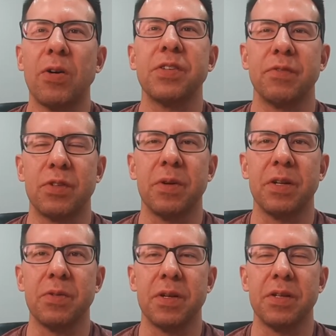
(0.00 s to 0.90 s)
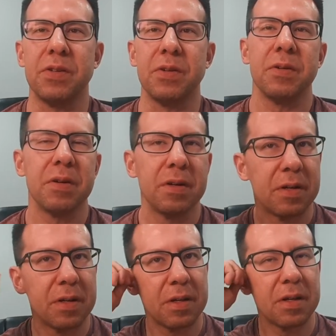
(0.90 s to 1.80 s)
march of 2022
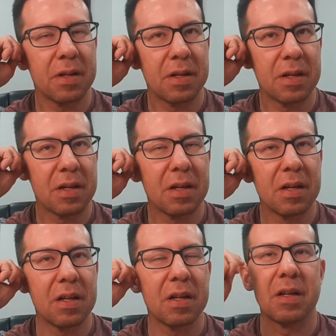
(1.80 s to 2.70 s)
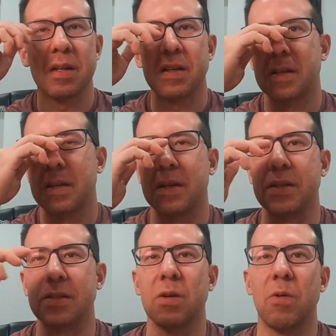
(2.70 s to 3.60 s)
three years
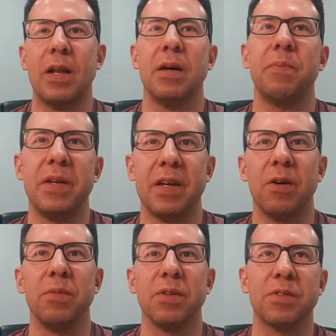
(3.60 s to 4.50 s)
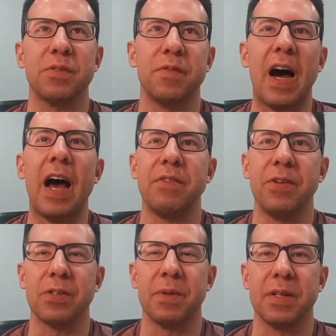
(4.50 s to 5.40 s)
it's going to wind up being almost five
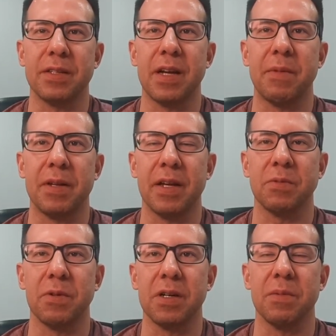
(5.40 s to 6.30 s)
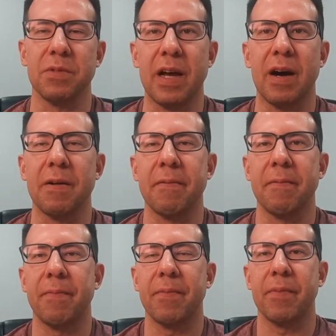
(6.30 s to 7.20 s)
years by the time the next one comes out.
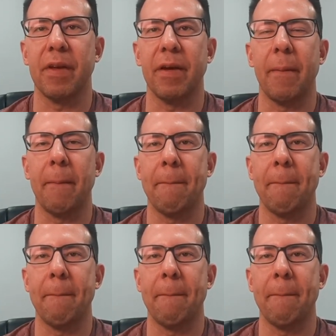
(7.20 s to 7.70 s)
Yeah.